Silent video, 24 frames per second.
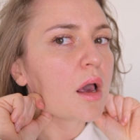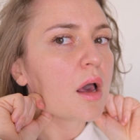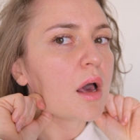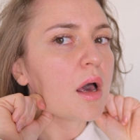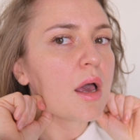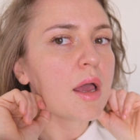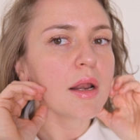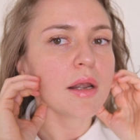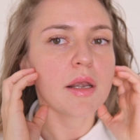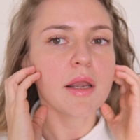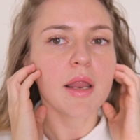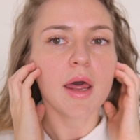
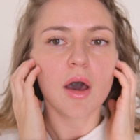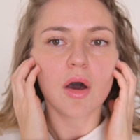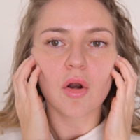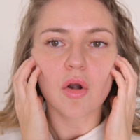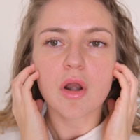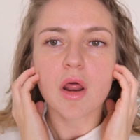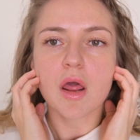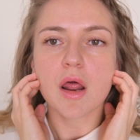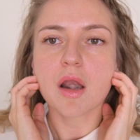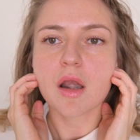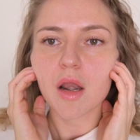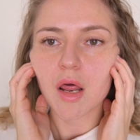and down.
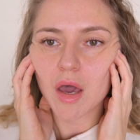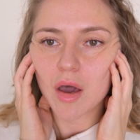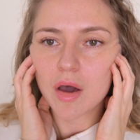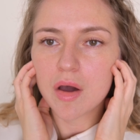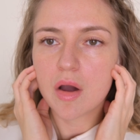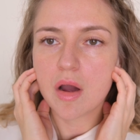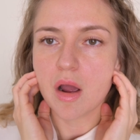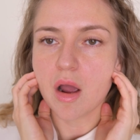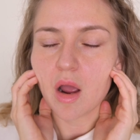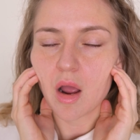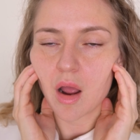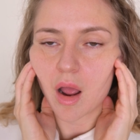And
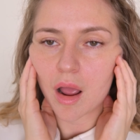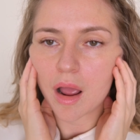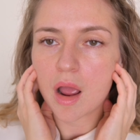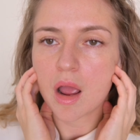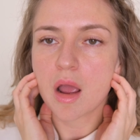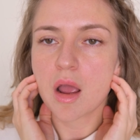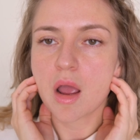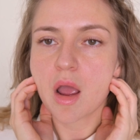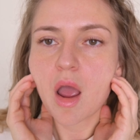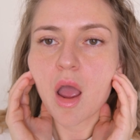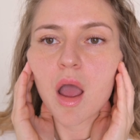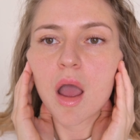now
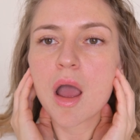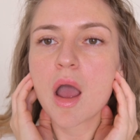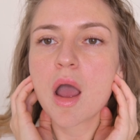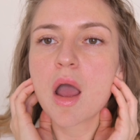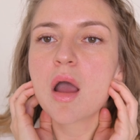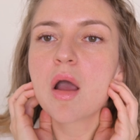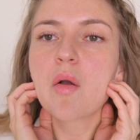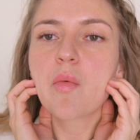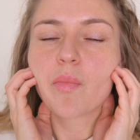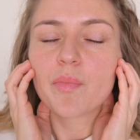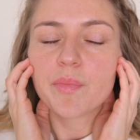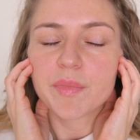
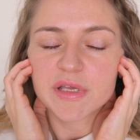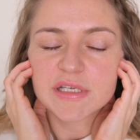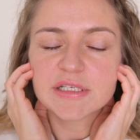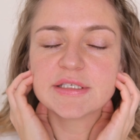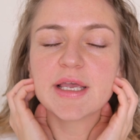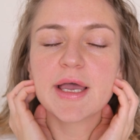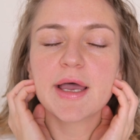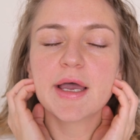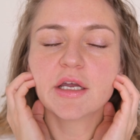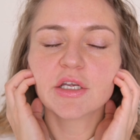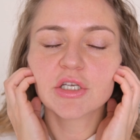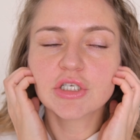
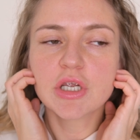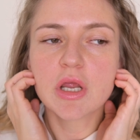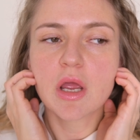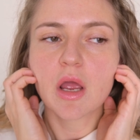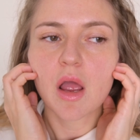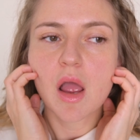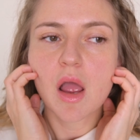massage.